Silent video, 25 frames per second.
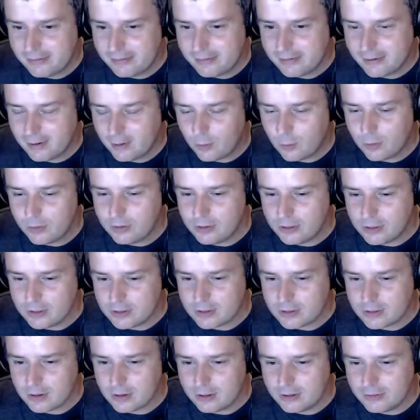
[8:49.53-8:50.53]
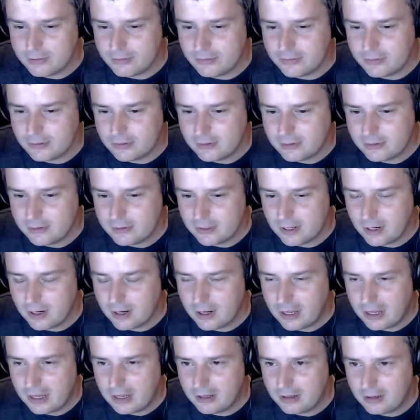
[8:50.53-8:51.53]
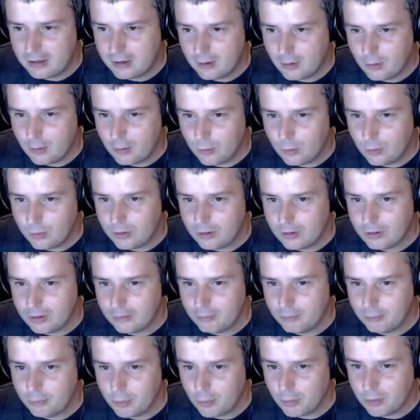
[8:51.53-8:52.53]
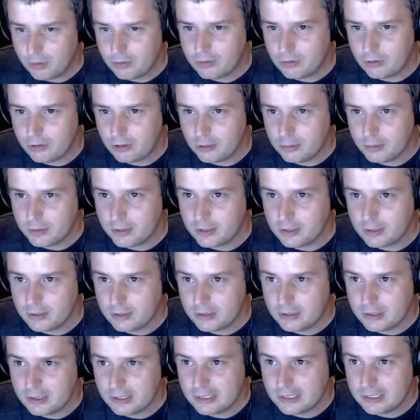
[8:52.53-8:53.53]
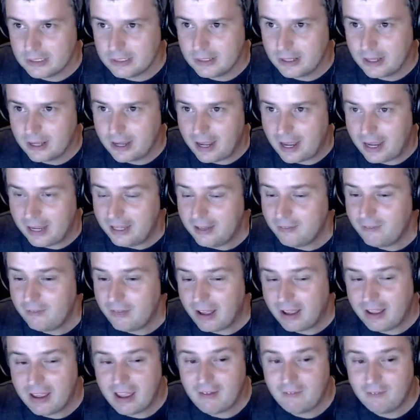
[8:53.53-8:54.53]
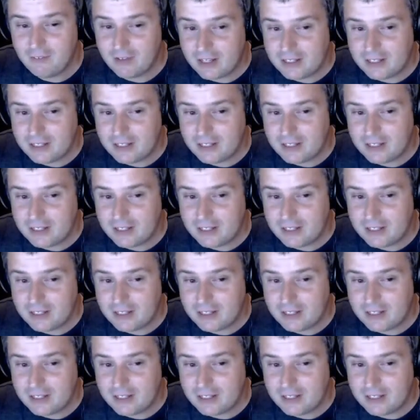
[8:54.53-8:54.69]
or disc golf, or poker tournament. I have lots